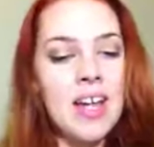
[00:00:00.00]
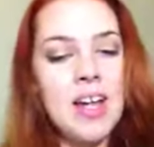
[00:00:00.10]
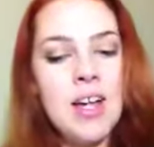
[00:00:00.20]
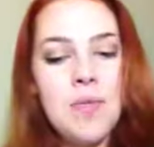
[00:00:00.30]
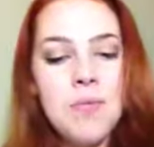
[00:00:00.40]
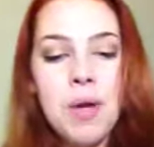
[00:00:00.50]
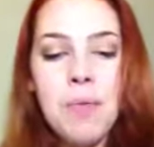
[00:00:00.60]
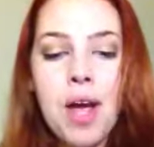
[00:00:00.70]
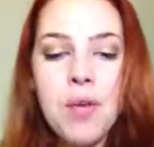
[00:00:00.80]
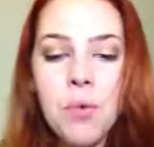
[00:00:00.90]
My
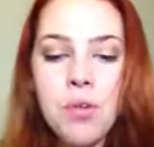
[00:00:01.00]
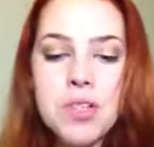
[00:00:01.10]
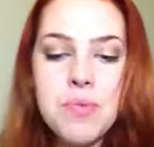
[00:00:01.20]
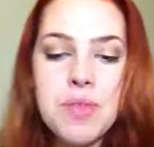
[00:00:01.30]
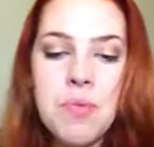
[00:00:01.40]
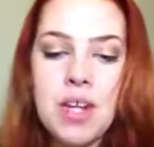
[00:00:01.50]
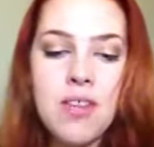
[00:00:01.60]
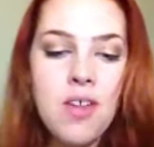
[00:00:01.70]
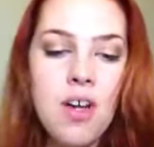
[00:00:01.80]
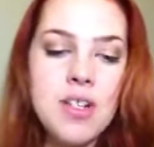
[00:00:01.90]
mind whirls with many
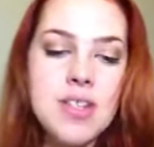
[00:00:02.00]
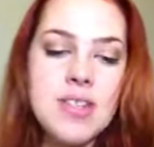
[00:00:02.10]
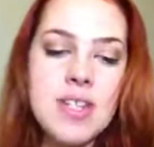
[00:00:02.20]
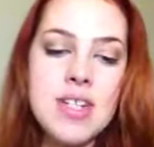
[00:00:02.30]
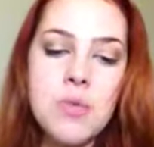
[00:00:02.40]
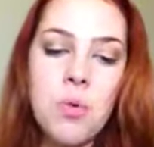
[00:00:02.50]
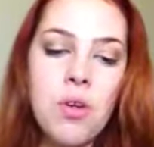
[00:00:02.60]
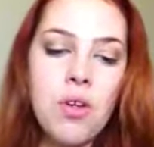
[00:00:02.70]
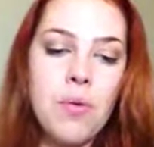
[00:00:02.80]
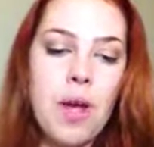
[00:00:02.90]
thoughts. They
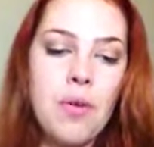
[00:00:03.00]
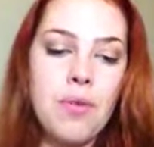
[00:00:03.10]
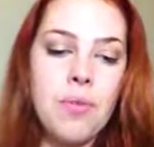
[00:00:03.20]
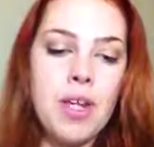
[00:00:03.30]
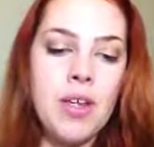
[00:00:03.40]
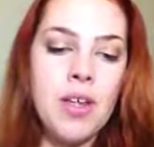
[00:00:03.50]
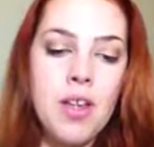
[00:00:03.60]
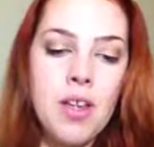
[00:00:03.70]
swirl around me.